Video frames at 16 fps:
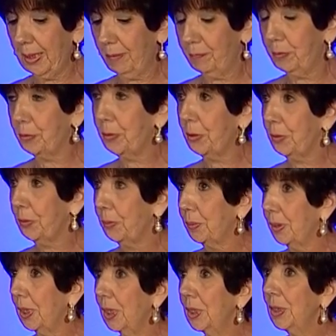
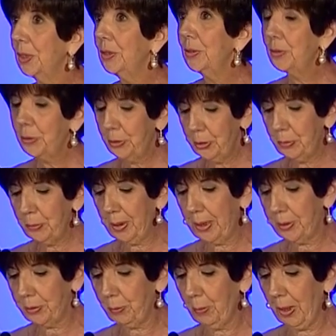afternoon, 2
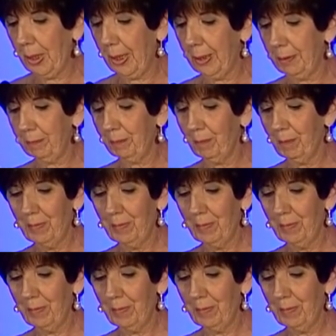days away.